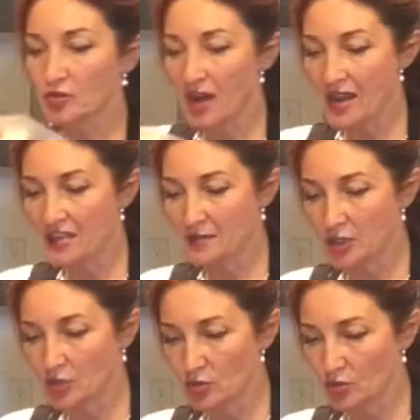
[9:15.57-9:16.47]
rice, make
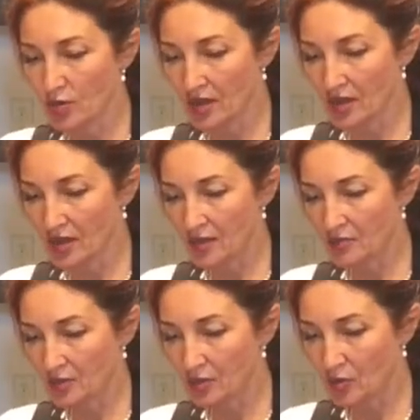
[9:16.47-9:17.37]
sure you
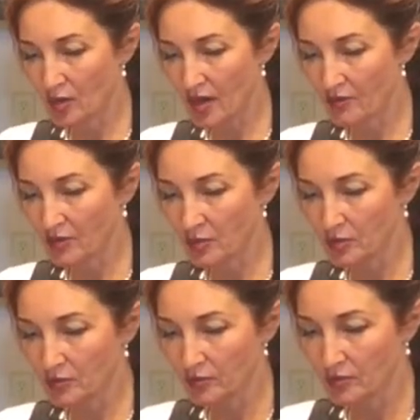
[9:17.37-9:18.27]
you know, have a little bit
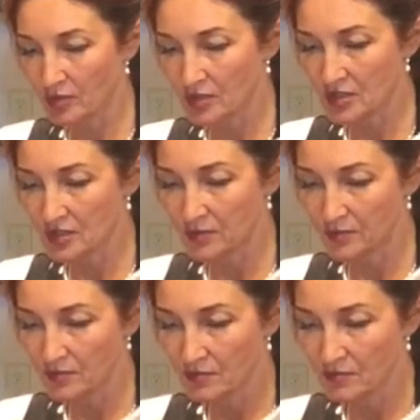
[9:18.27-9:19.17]
of
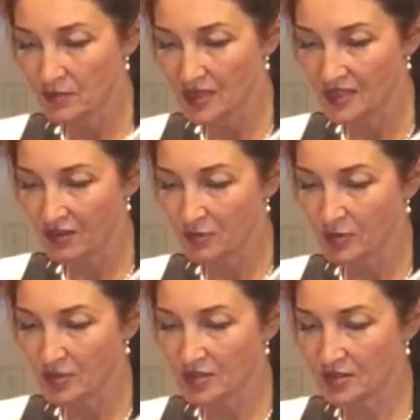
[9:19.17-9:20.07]
space left
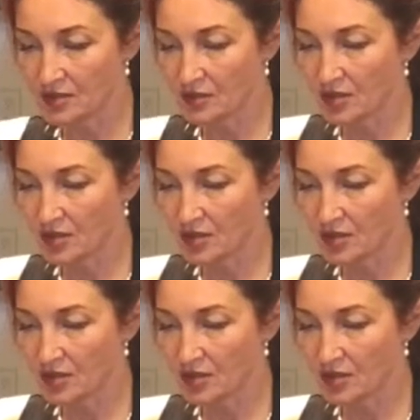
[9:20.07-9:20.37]
because